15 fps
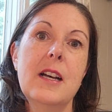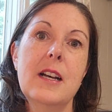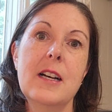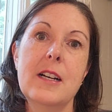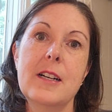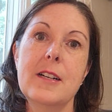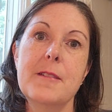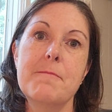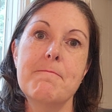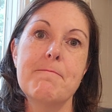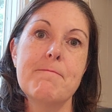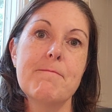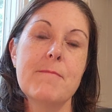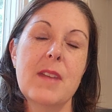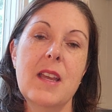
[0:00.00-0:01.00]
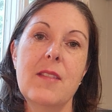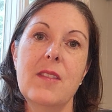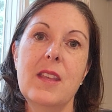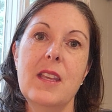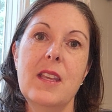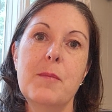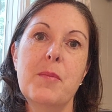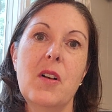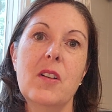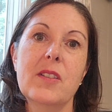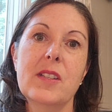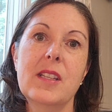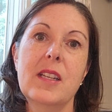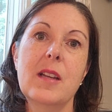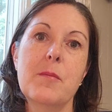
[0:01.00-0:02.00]
and the
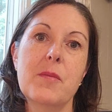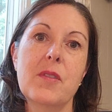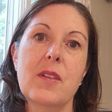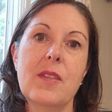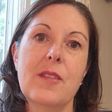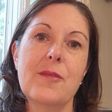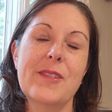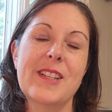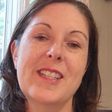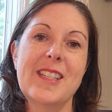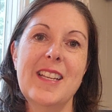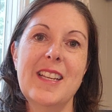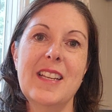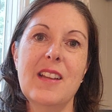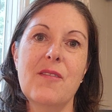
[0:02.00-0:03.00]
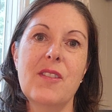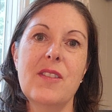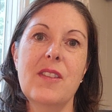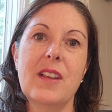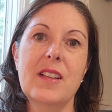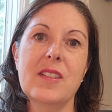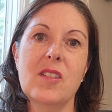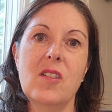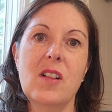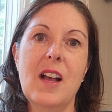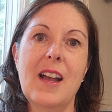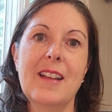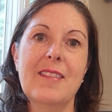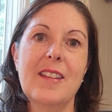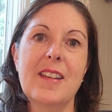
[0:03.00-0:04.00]
policy number and the receipt and everything is all
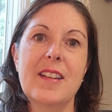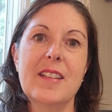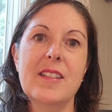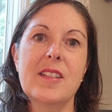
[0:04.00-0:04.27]
highlighted.